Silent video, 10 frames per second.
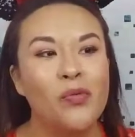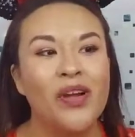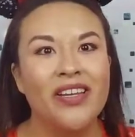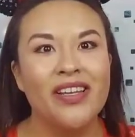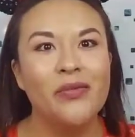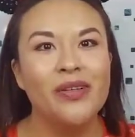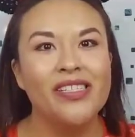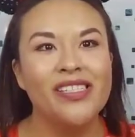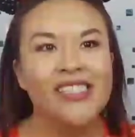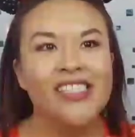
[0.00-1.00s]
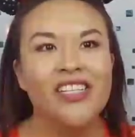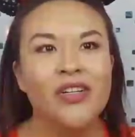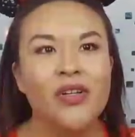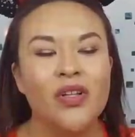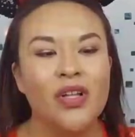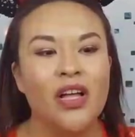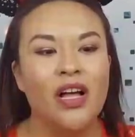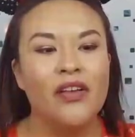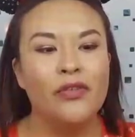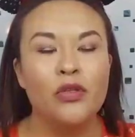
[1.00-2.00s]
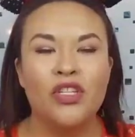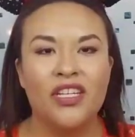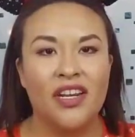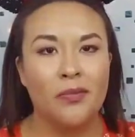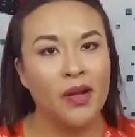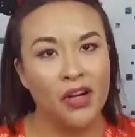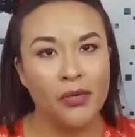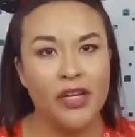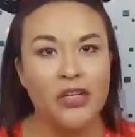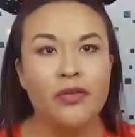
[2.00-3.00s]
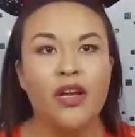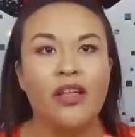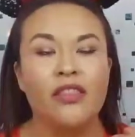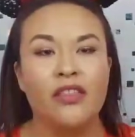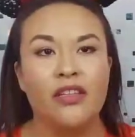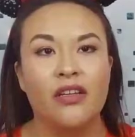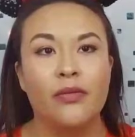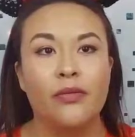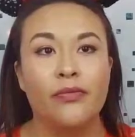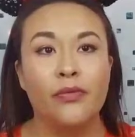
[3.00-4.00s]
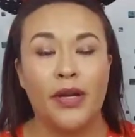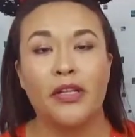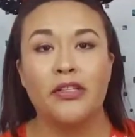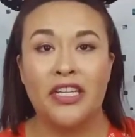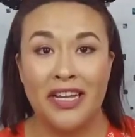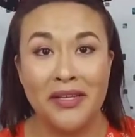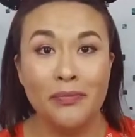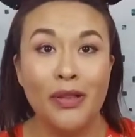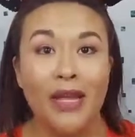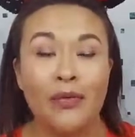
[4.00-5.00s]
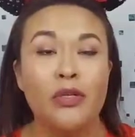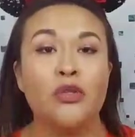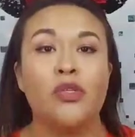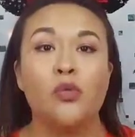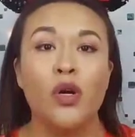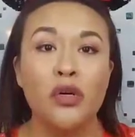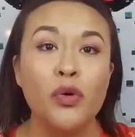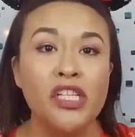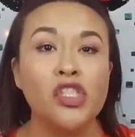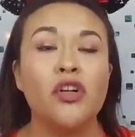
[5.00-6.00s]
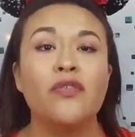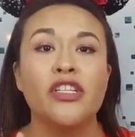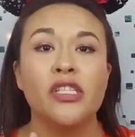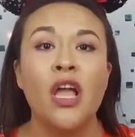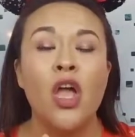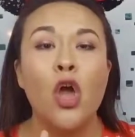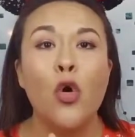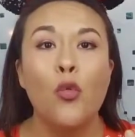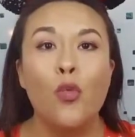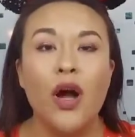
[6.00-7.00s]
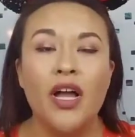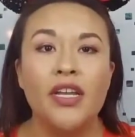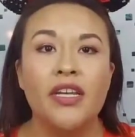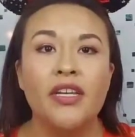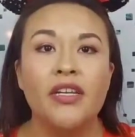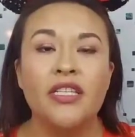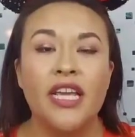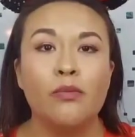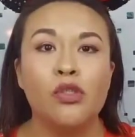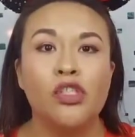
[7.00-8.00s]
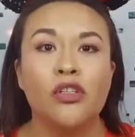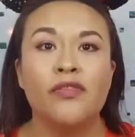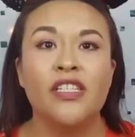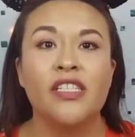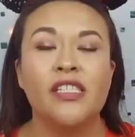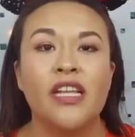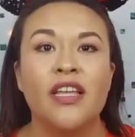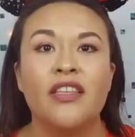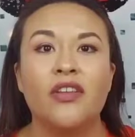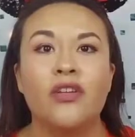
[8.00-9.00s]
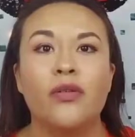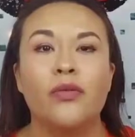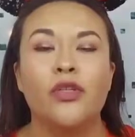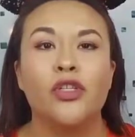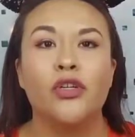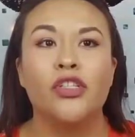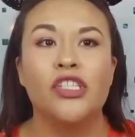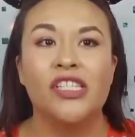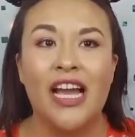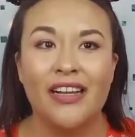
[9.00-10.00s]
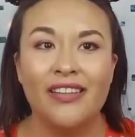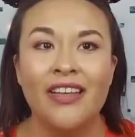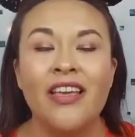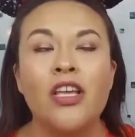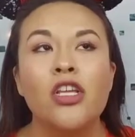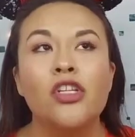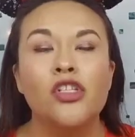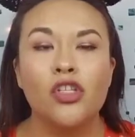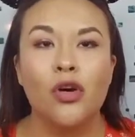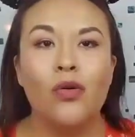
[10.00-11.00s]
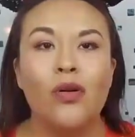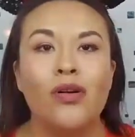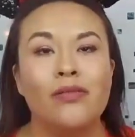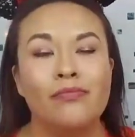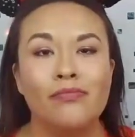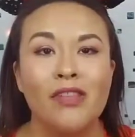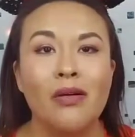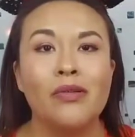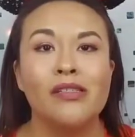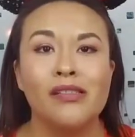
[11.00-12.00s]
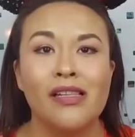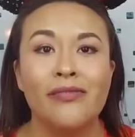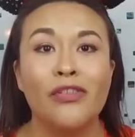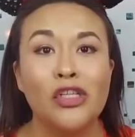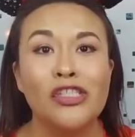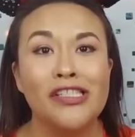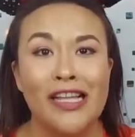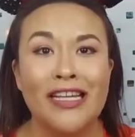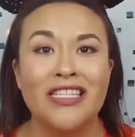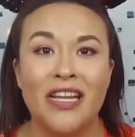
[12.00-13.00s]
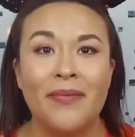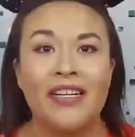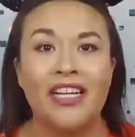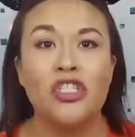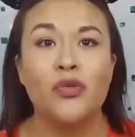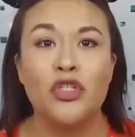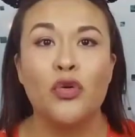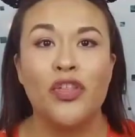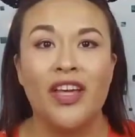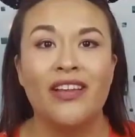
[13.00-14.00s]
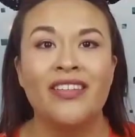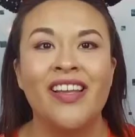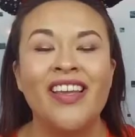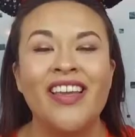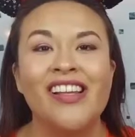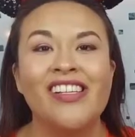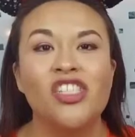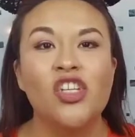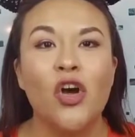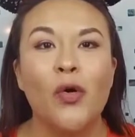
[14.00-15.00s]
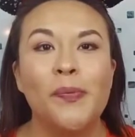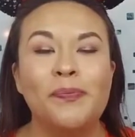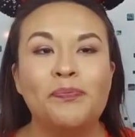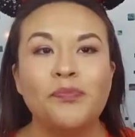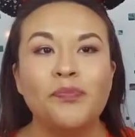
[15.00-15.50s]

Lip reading: when it was still, if you stayed at a moderate, you got the regular dining plan, which was one quick service, one table service, and you know, your snack. So that was the first and last time I got to enjoy that. So